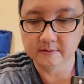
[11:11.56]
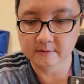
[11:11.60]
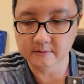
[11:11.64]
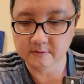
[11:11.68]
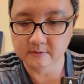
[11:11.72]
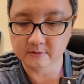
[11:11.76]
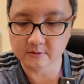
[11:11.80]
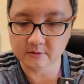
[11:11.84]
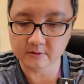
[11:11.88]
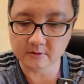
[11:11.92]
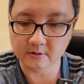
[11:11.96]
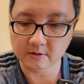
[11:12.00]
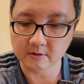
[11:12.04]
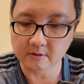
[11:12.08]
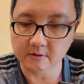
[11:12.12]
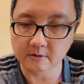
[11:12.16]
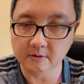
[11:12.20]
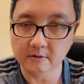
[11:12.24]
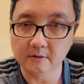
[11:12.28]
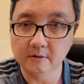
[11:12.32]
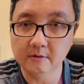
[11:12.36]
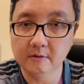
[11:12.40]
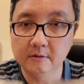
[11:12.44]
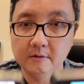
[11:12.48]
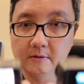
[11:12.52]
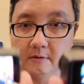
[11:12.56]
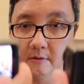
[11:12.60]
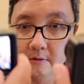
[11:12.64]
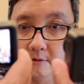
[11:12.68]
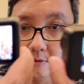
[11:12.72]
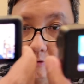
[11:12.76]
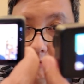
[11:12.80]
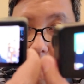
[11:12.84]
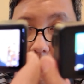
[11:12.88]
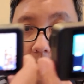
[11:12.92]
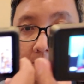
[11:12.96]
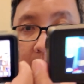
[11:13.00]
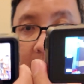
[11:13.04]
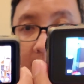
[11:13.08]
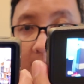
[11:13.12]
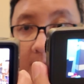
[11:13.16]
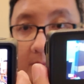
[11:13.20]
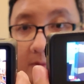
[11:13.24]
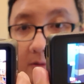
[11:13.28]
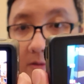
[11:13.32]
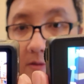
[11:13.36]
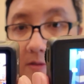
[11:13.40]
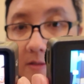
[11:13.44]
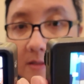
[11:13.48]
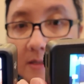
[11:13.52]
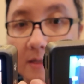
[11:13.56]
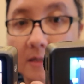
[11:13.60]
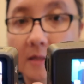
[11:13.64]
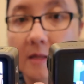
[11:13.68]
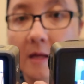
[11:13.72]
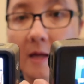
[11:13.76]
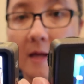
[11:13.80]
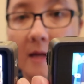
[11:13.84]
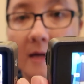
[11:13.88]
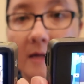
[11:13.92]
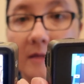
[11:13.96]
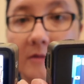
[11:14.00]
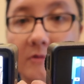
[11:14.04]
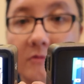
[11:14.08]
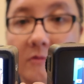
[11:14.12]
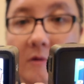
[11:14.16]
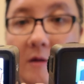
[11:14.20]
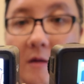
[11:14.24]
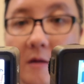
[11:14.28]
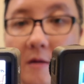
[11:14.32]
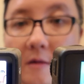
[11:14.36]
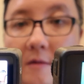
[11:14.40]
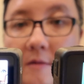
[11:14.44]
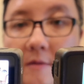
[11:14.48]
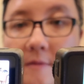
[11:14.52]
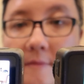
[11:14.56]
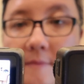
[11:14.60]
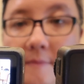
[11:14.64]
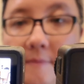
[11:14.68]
so you should be able to see that as well.